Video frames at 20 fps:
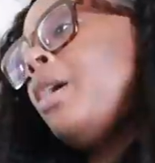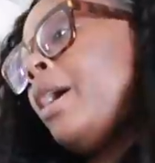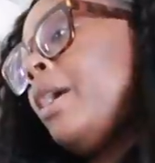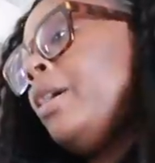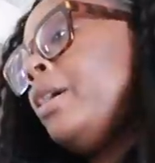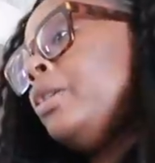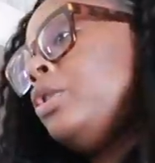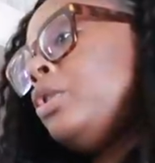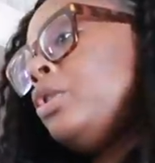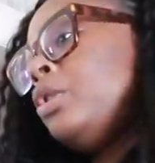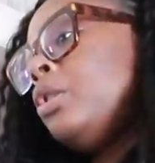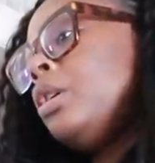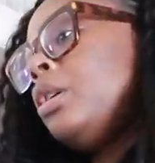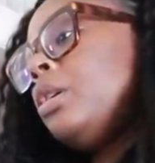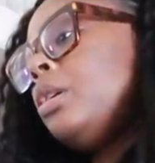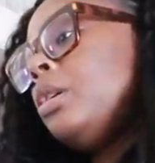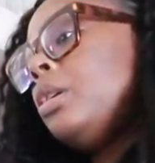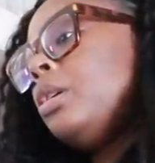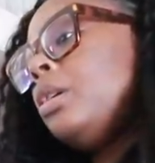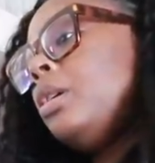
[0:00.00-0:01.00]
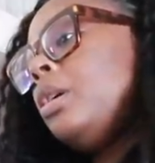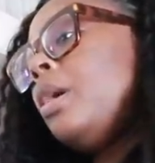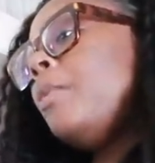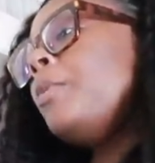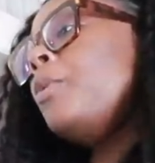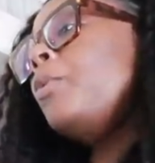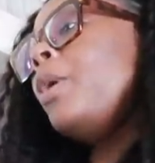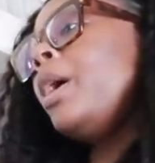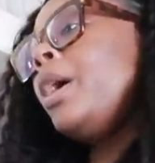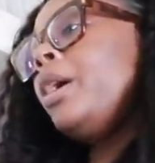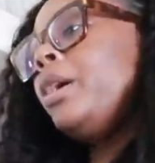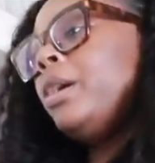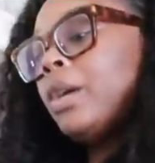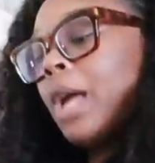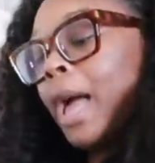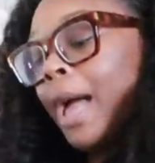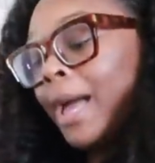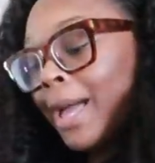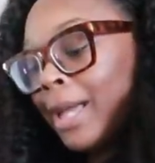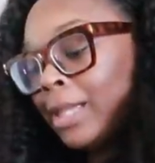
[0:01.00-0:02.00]
Okay. Come around here.
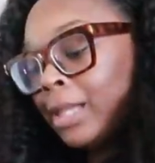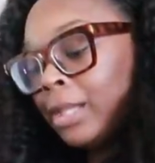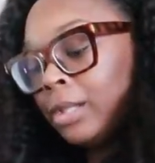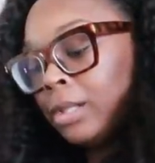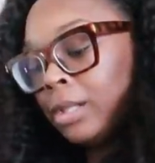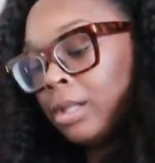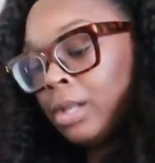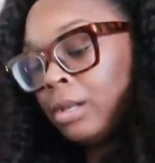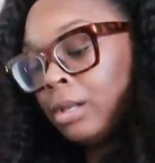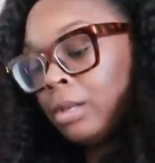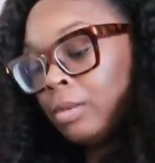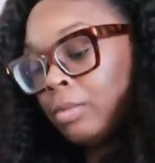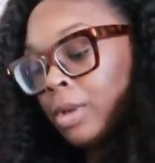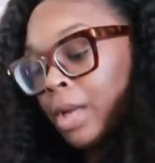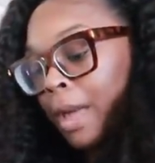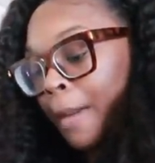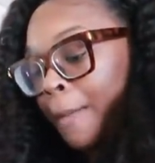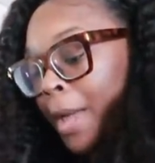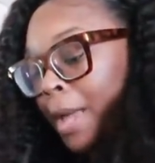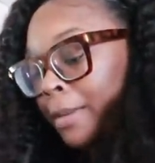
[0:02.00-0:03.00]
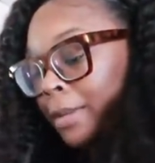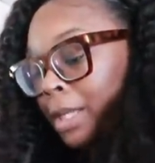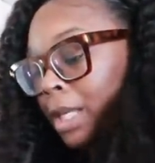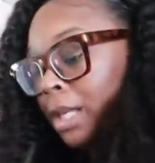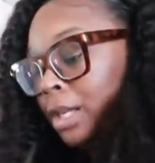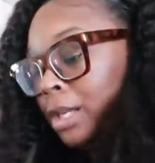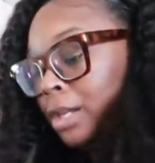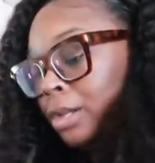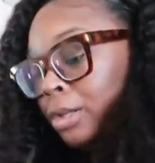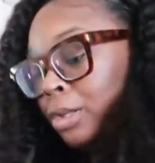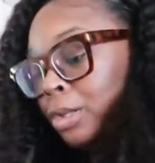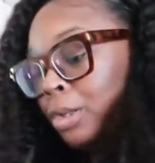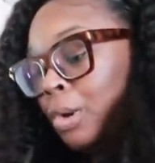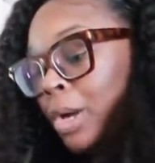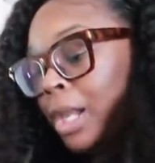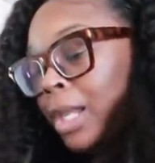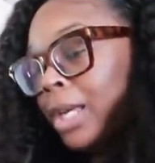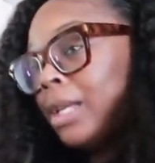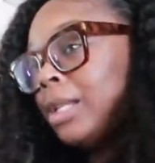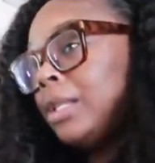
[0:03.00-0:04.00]
I got the uh well I'm gonna have to give you the
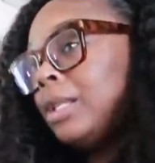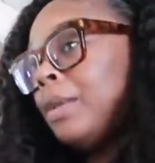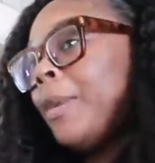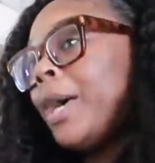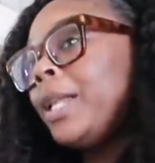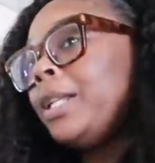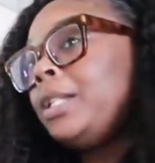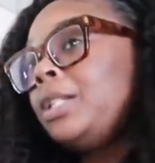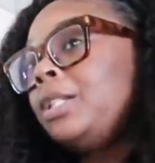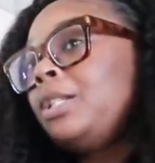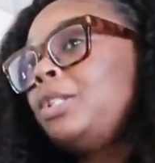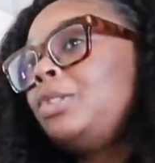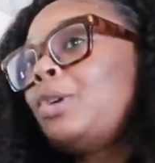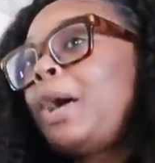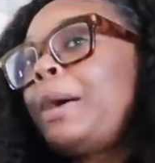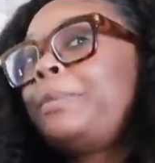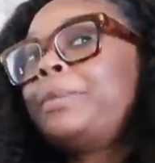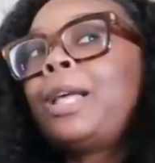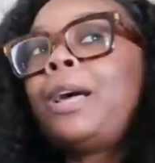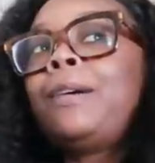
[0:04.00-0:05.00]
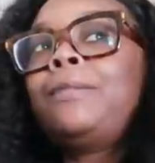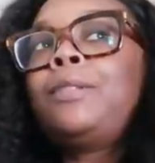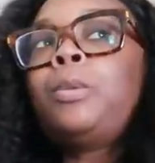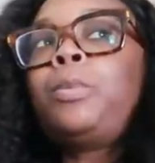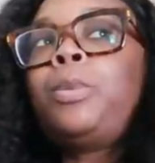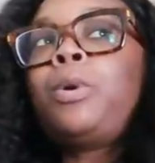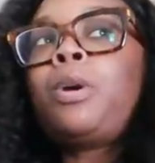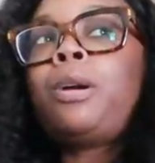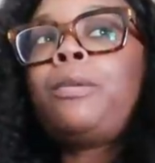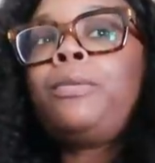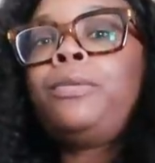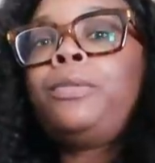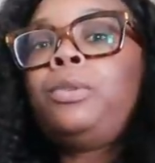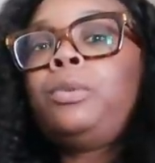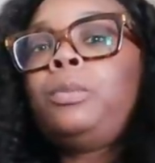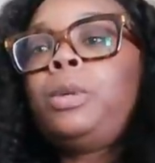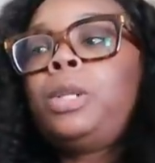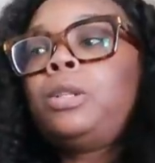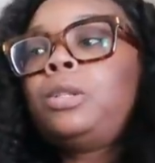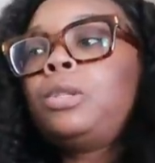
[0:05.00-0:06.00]
toilet because somebody just dropped off the
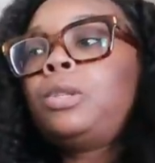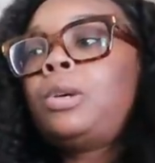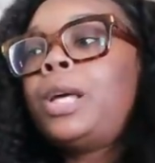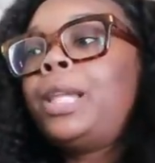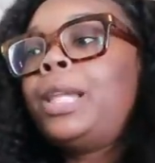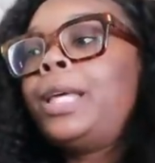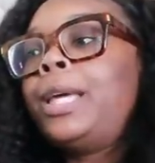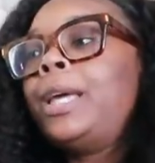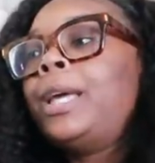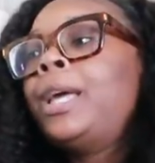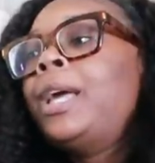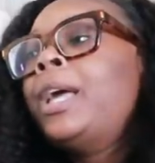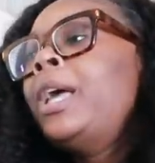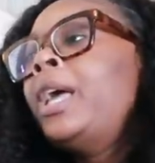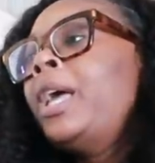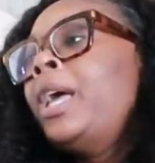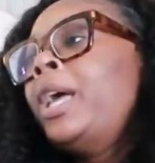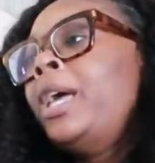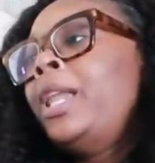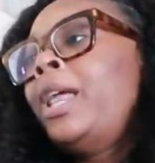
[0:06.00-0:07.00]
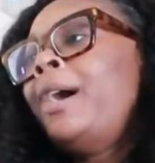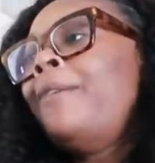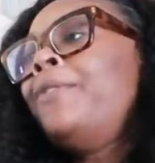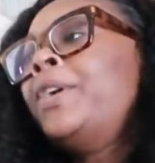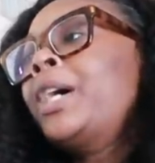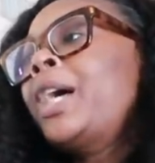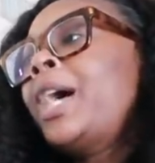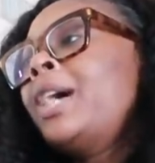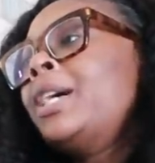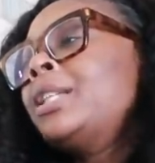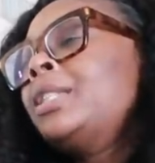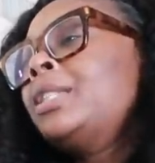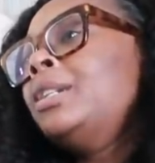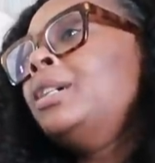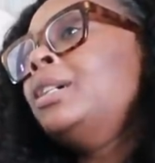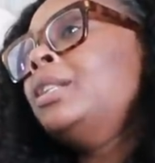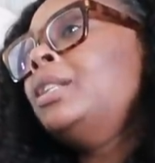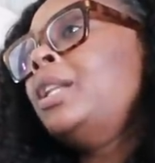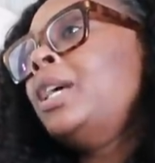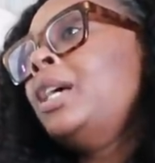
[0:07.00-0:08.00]
perfume in the toilet and I forgot the
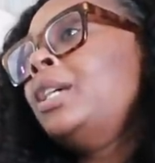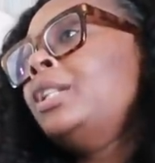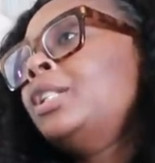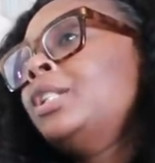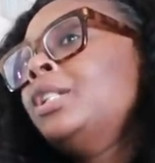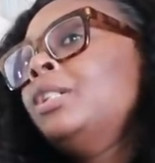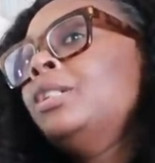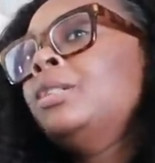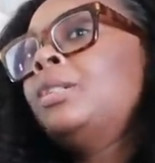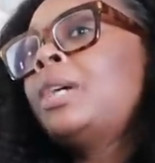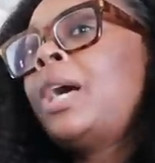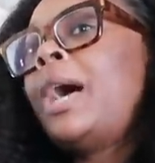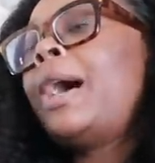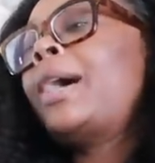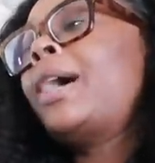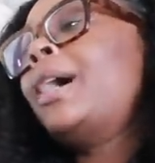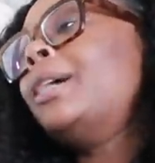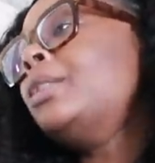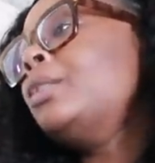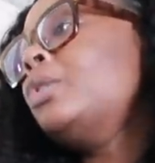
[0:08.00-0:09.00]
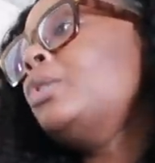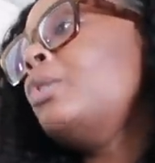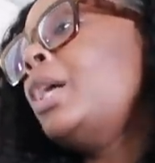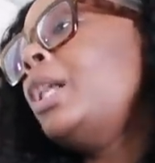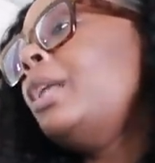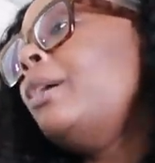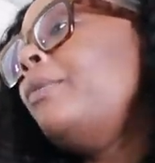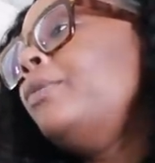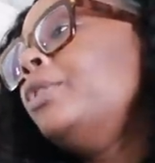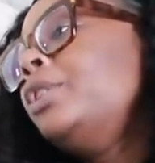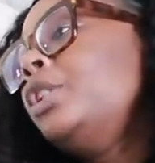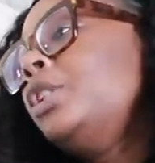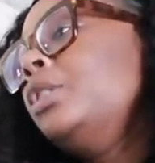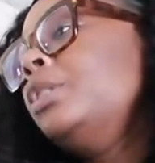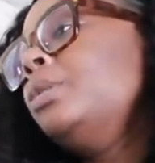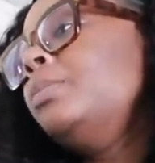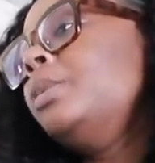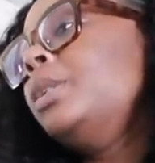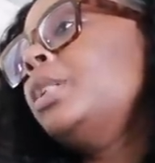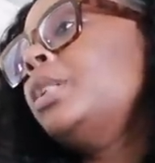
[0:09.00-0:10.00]
other day she I got the toilet for
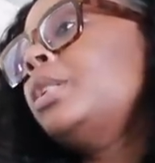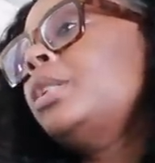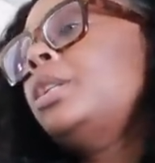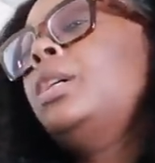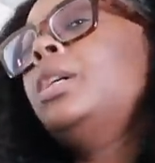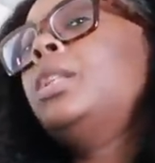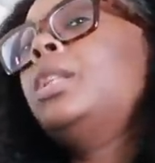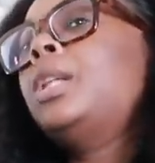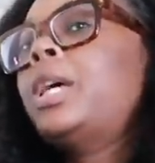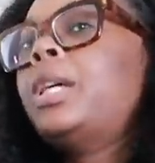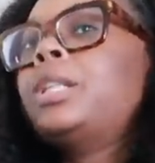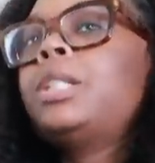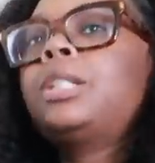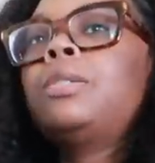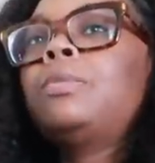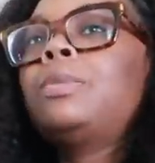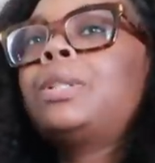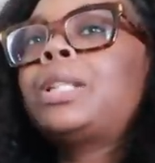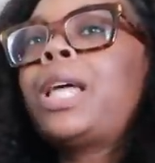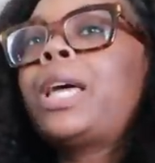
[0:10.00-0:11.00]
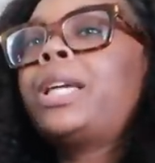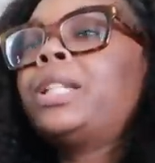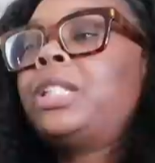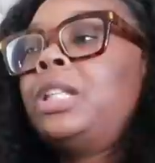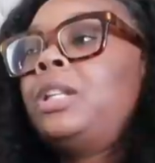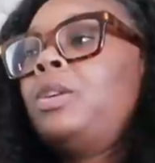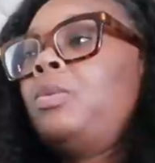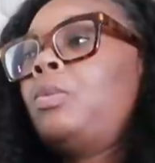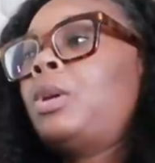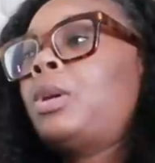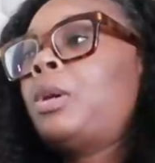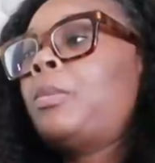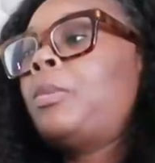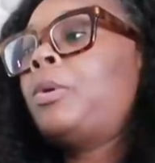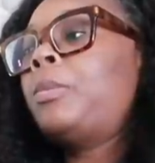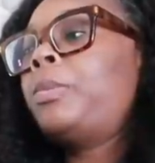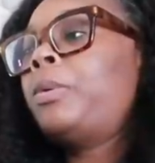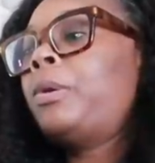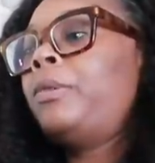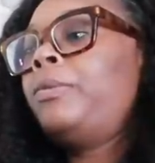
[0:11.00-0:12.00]
Sugar but she, the other day she was like she didn't want no
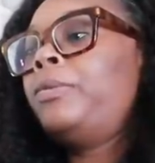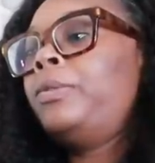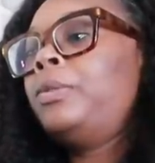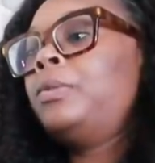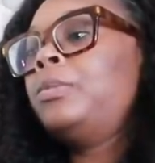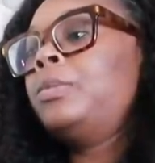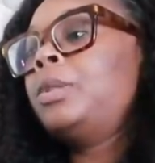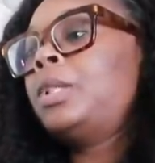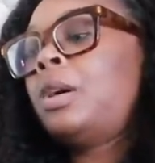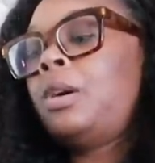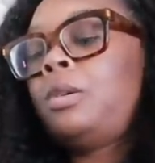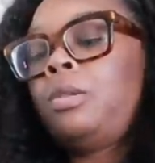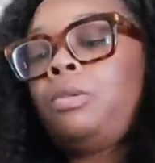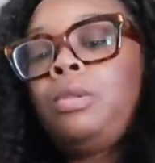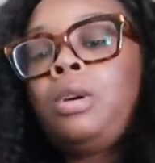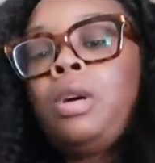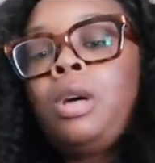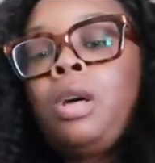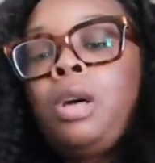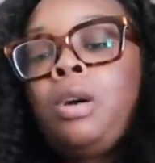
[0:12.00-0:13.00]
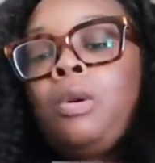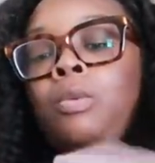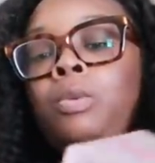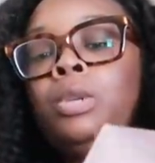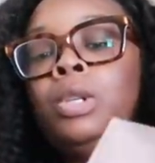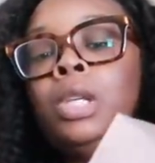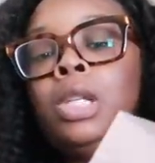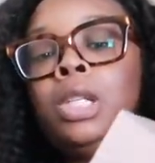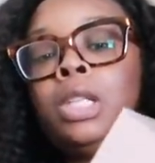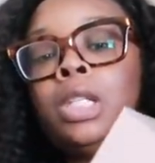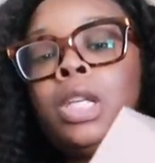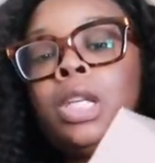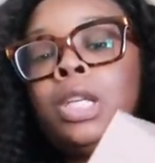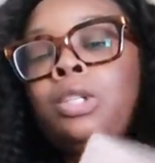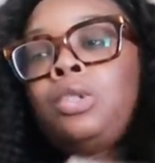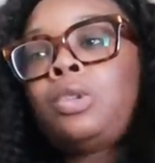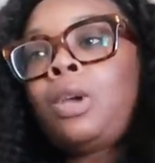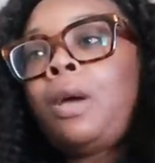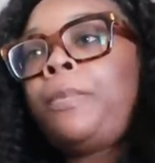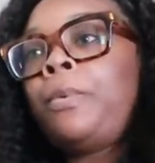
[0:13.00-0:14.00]
more perfume so when you get a
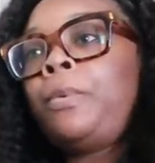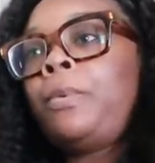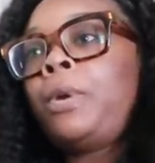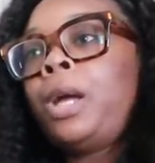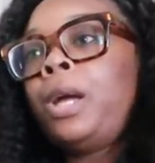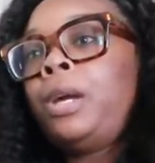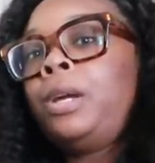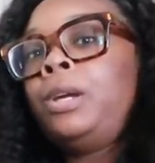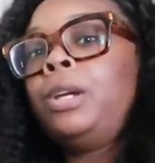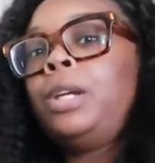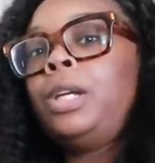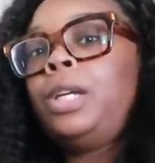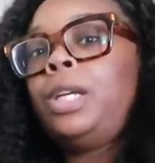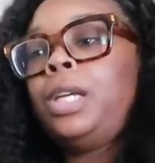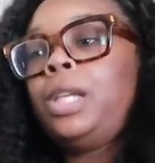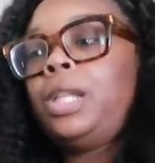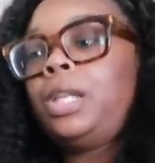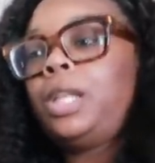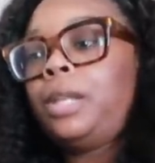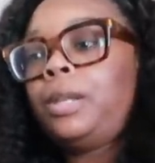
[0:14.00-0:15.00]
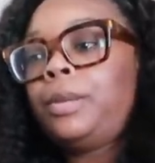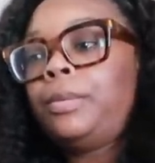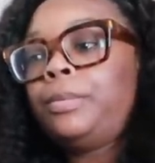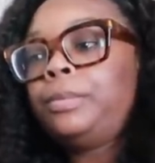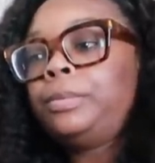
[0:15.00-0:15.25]
chance drop around here and get it.